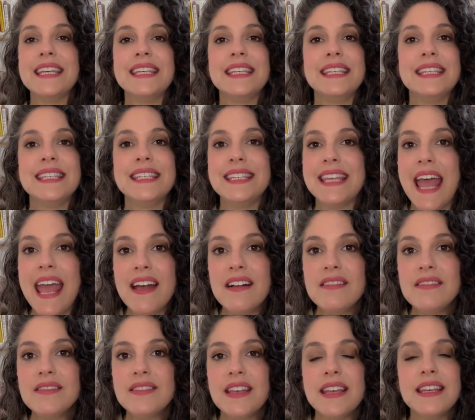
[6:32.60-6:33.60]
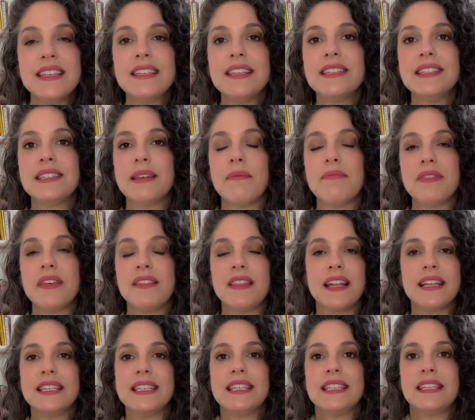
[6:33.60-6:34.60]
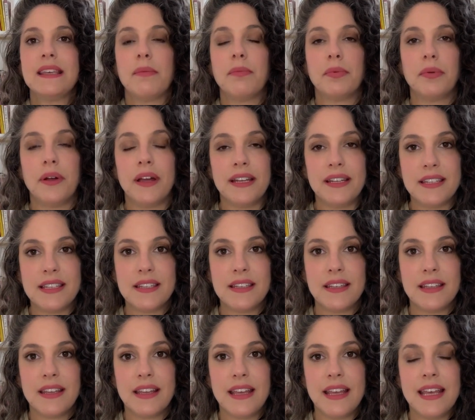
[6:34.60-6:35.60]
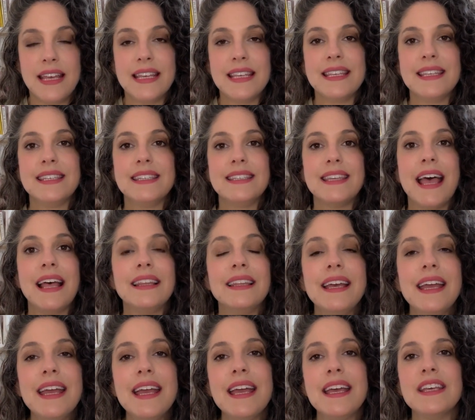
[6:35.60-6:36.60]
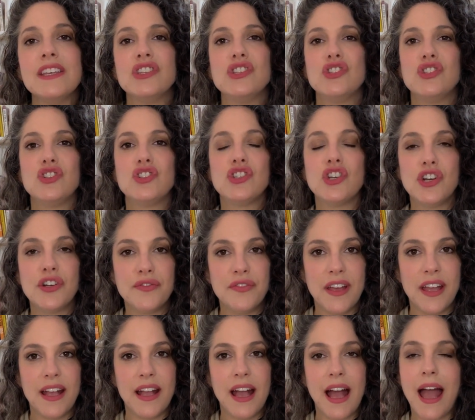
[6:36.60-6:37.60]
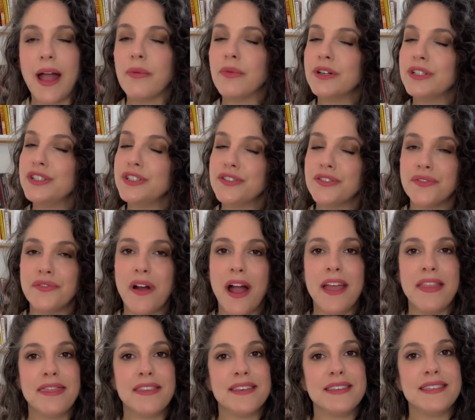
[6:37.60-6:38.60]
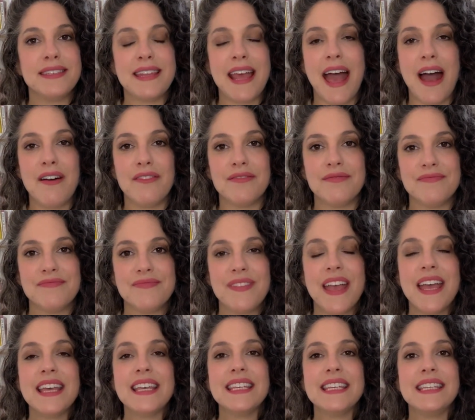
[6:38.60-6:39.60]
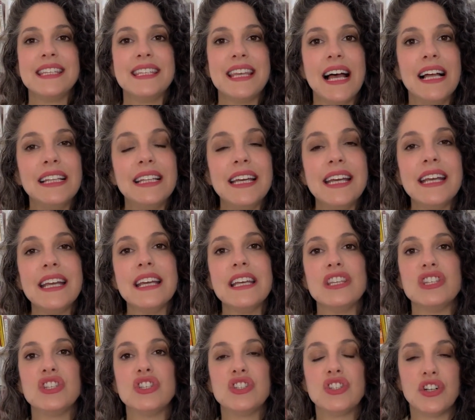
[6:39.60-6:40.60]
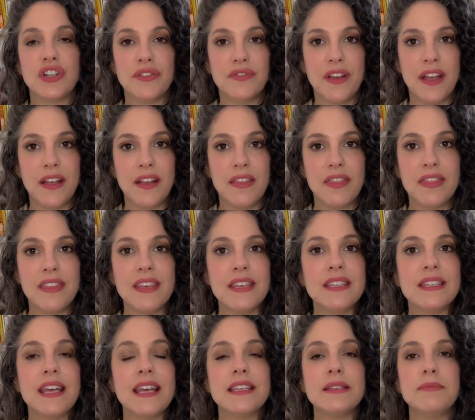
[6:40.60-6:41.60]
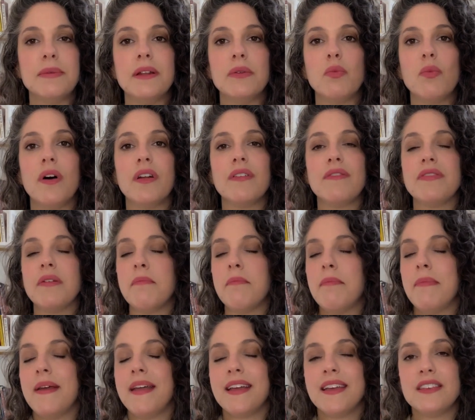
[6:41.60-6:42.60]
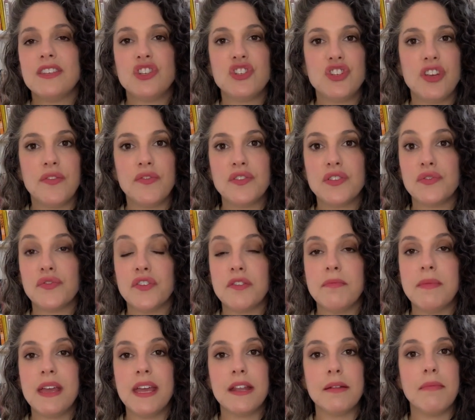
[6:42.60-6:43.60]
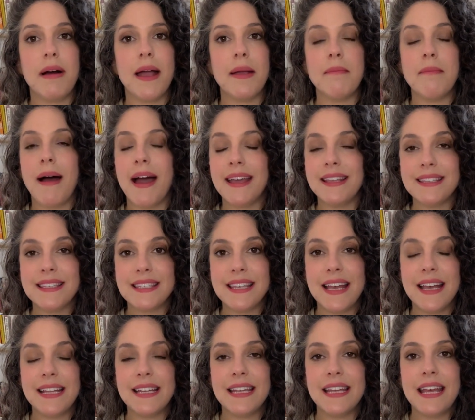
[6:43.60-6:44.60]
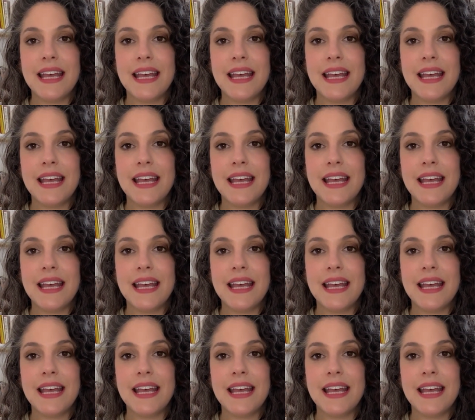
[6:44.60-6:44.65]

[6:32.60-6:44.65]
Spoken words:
Sales isn't something that is separate. Selling is serving. I want you to write this down. Selling is serving. This has been one of the biggest shifts for me in my mindset